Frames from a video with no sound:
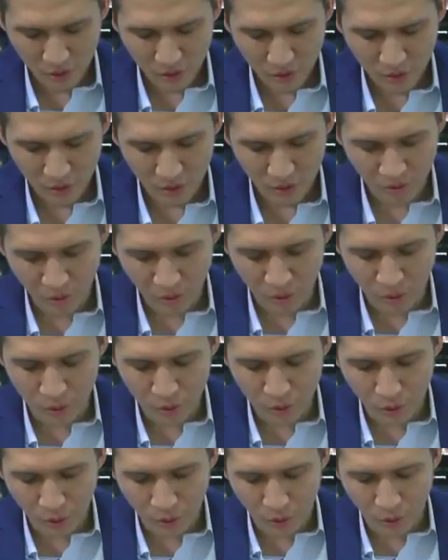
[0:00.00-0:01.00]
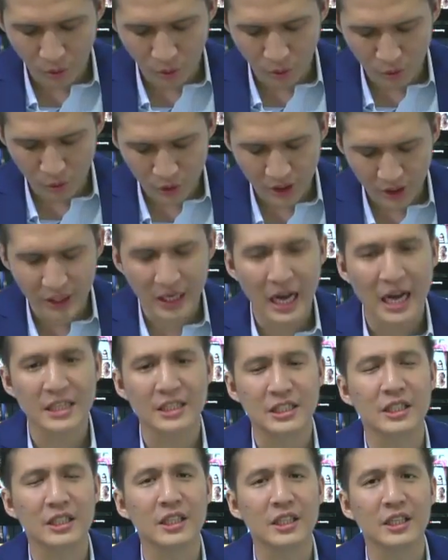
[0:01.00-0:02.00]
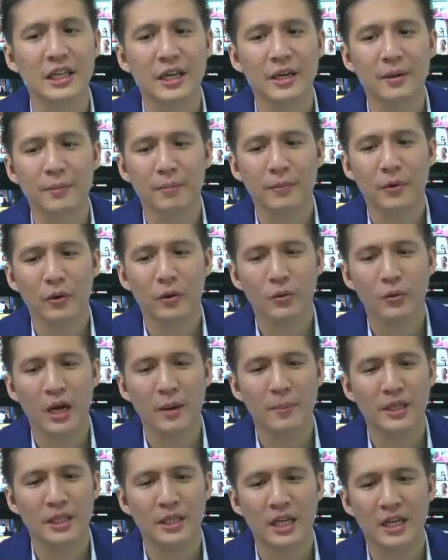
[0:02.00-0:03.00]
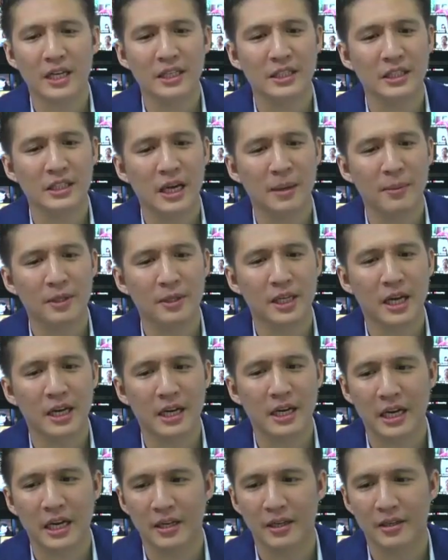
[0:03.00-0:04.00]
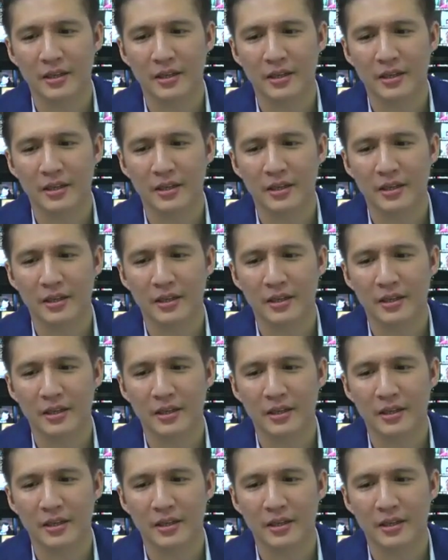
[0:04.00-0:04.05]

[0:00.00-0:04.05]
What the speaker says: O jen na jen ni ne, o nama ta nai, di nama ta nai.